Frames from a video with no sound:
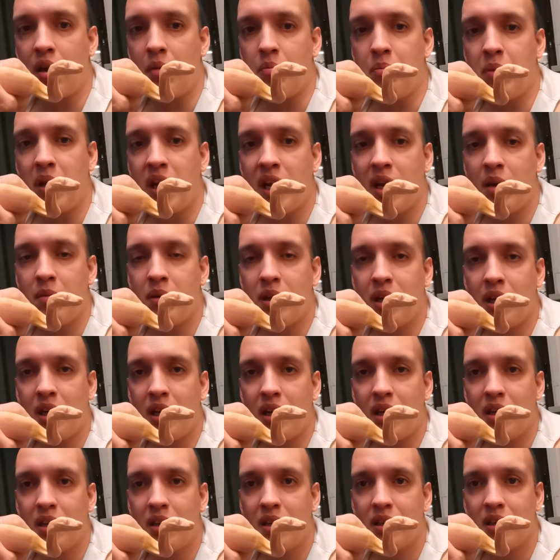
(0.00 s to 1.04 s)
a
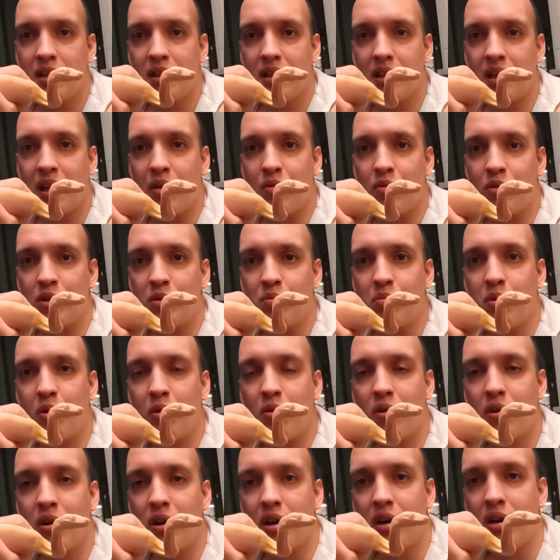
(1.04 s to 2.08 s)
baby that was
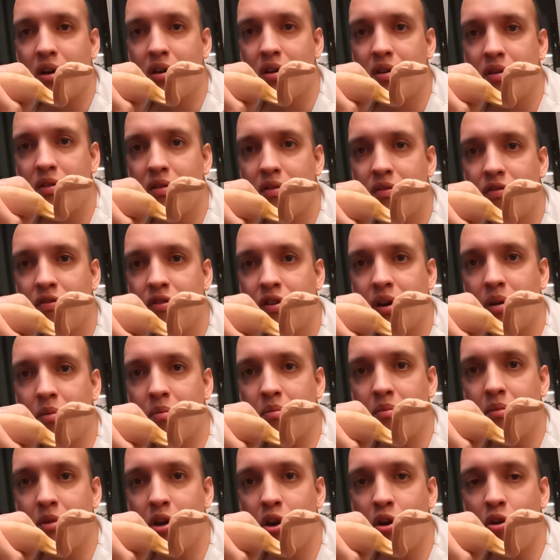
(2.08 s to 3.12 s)
born
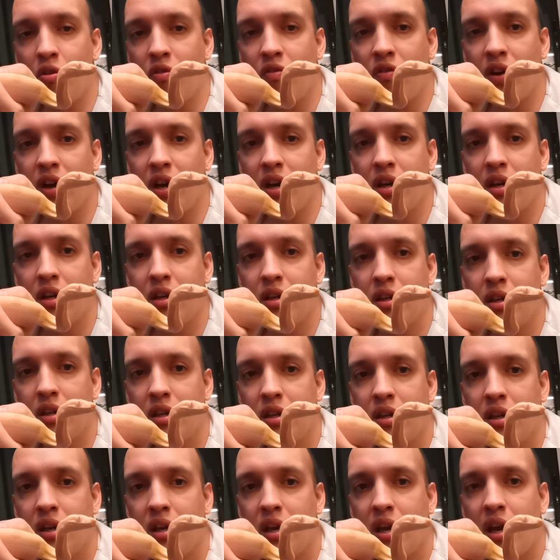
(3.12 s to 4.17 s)
from Nova,
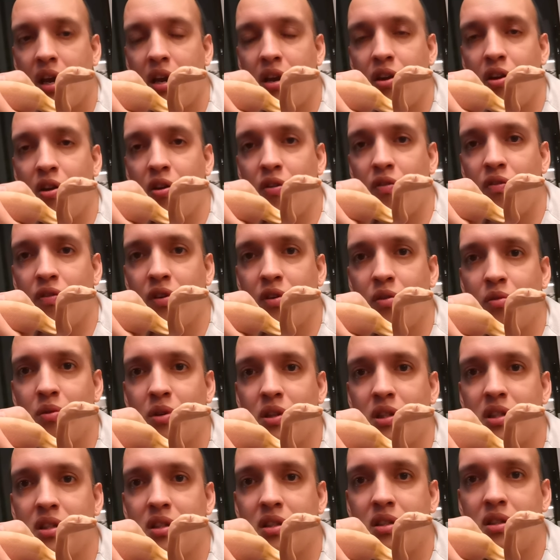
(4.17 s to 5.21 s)
and Nova
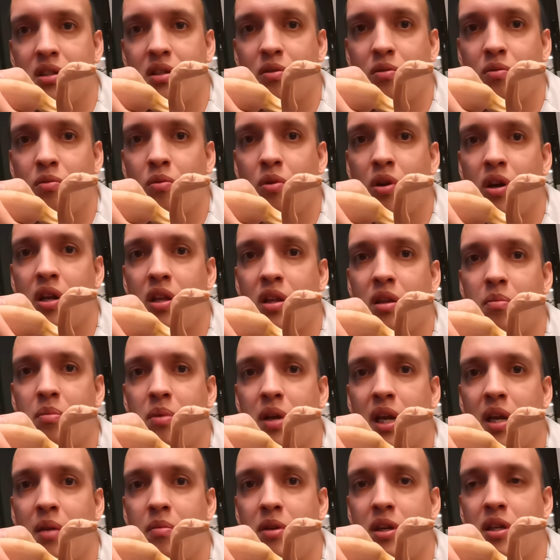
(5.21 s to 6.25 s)
was one of the
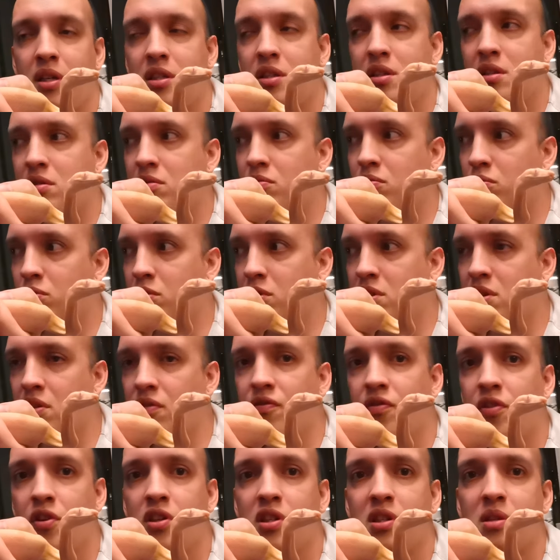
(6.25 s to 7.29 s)
babies, was
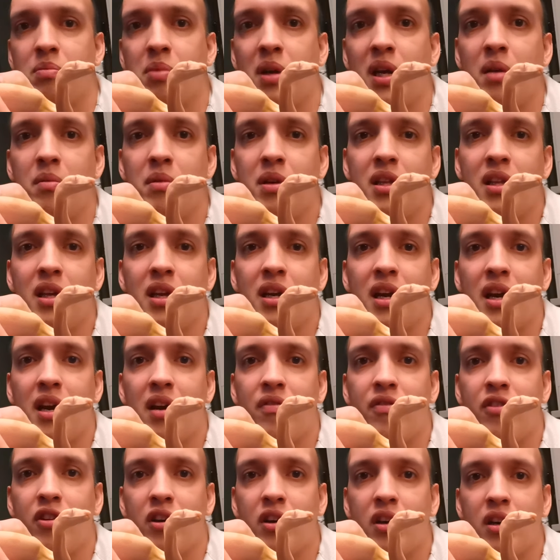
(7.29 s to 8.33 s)
the first baby that
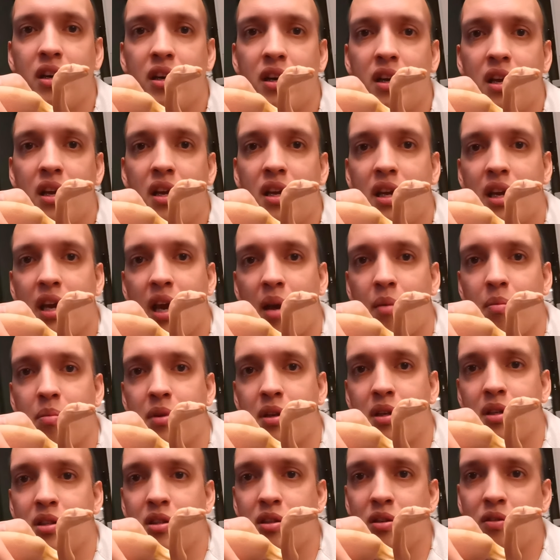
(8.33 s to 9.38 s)
I ever
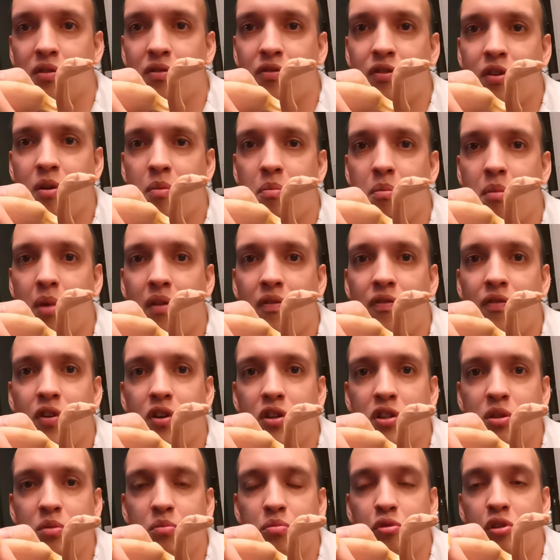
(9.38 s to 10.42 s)
kept, so from my
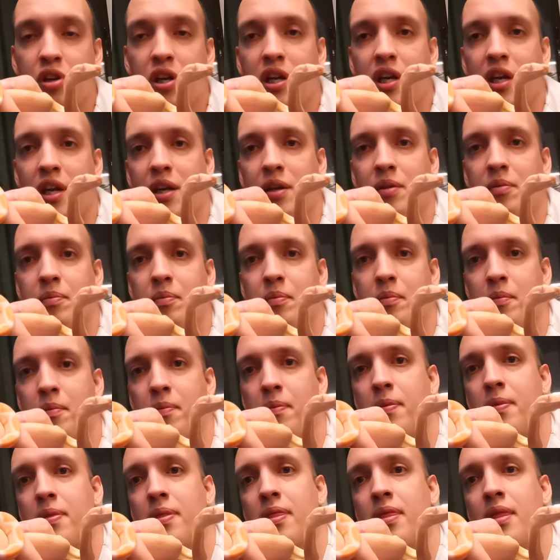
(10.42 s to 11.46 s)
first breeding.
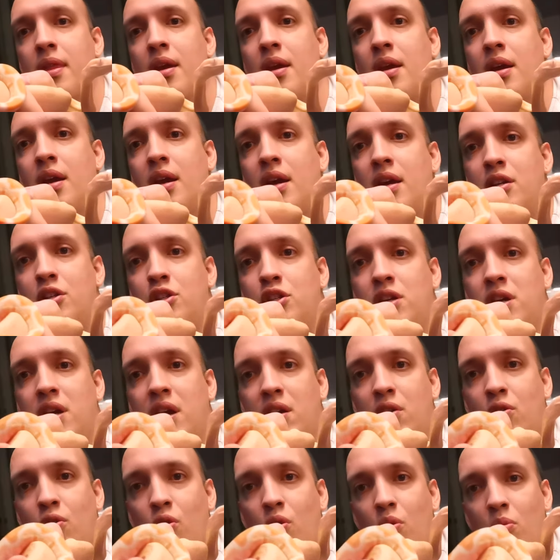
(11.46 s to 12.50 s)
And she
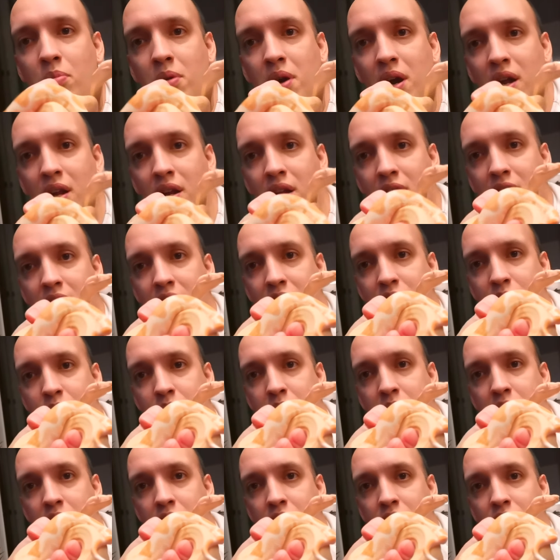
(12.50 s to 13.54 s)
had a whole pile of these
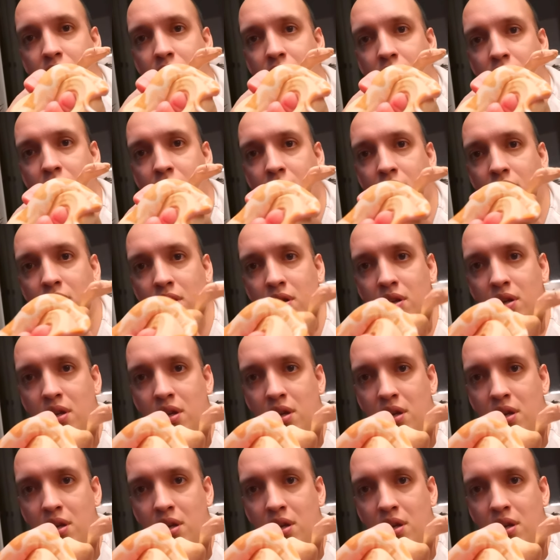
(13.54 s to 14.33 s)
beautiful